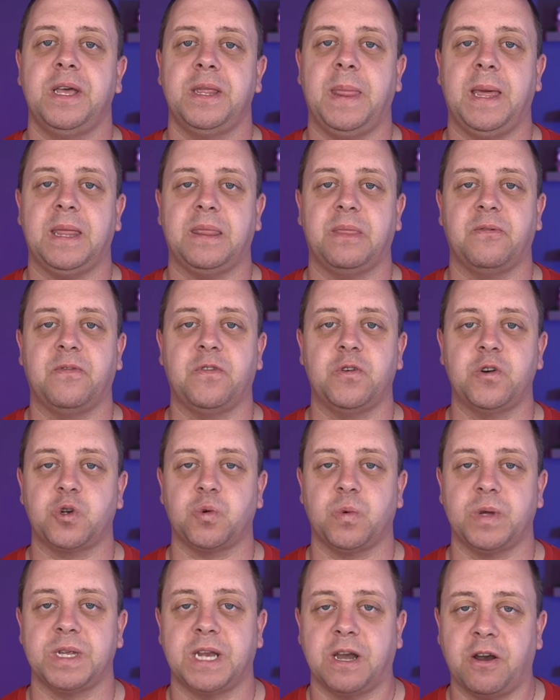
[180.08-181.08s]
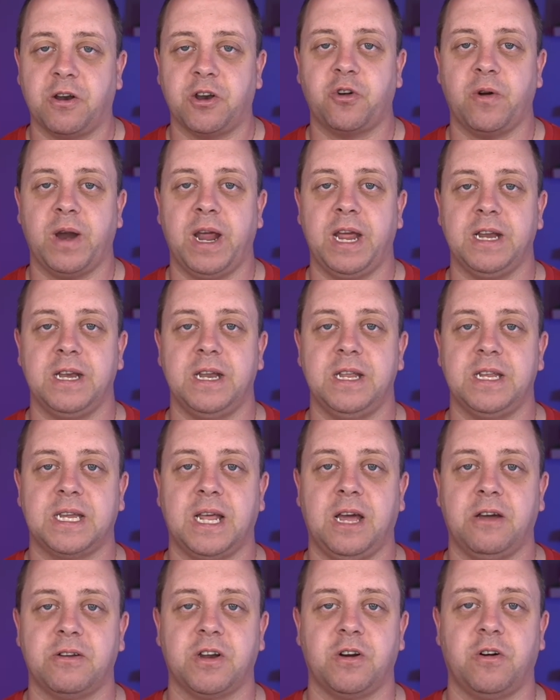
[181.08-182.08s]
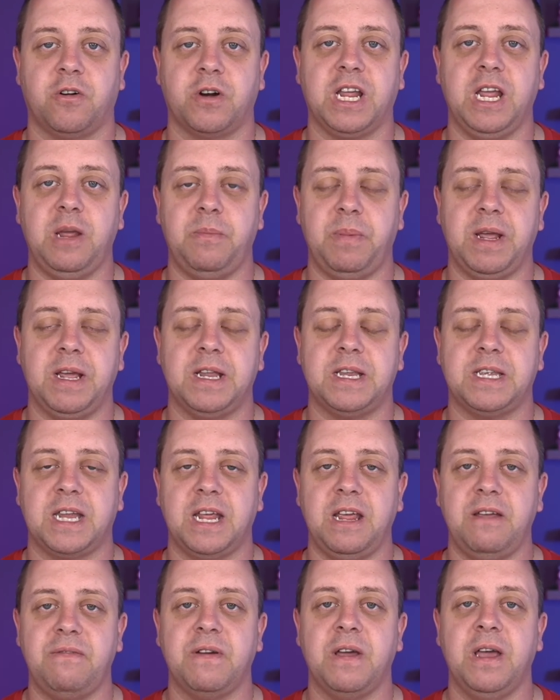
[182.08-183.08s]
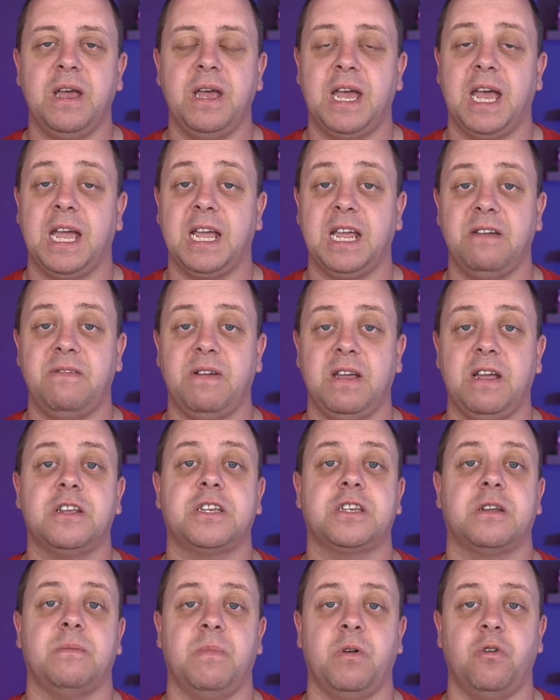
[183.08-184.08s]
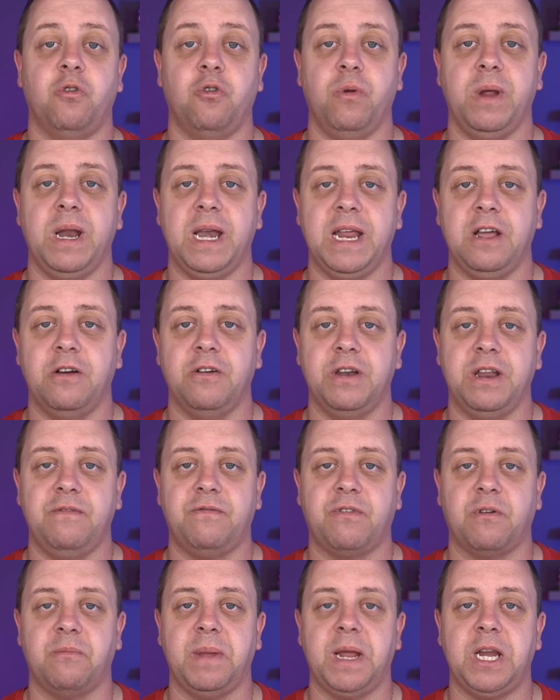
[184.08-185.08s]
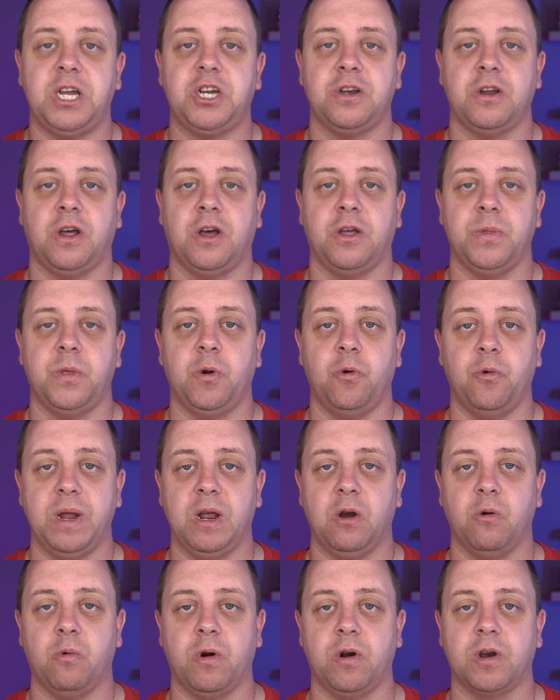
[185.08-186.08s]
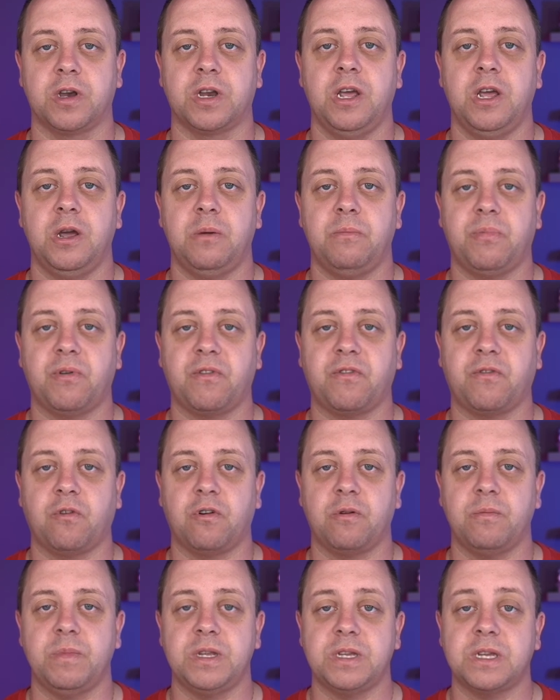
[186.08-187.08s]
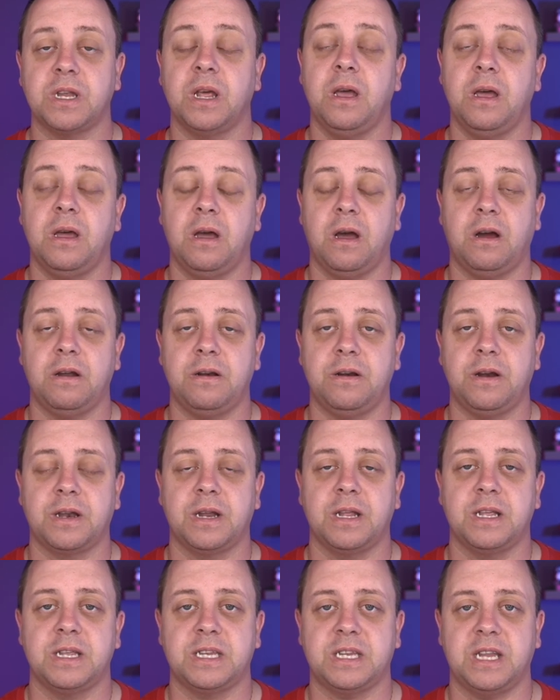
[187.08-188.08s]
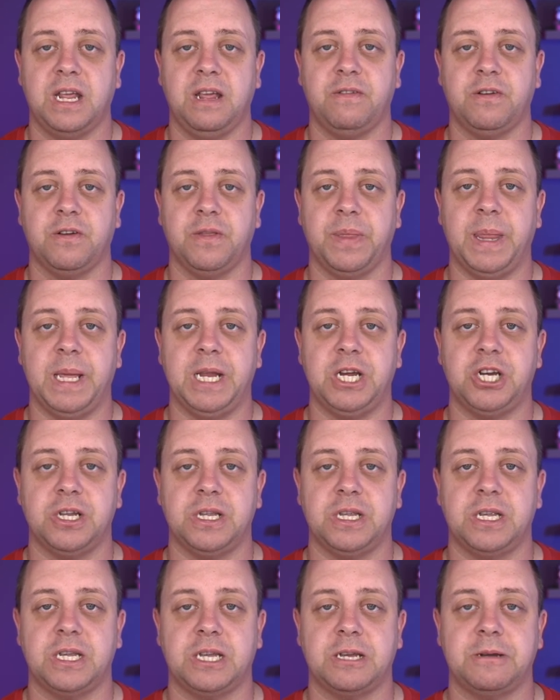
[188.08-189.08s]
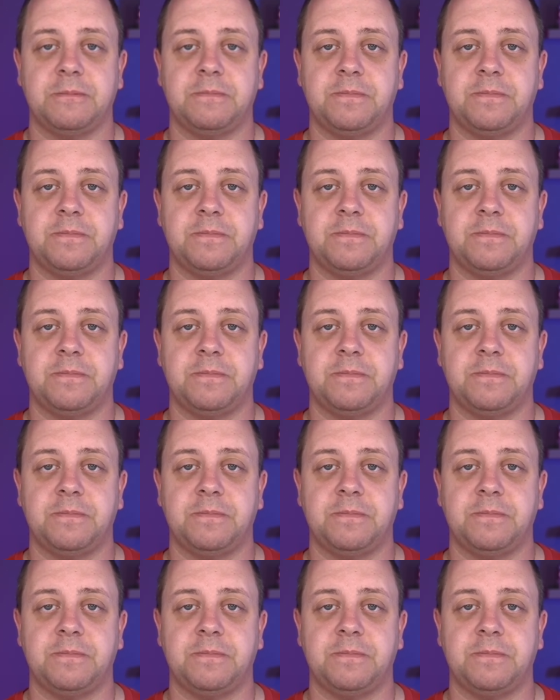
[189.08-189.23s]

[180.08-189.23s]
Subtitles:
that the first ones that are trying this out are keeping it safe and giving us some really good information on the real world performance under safe conditions.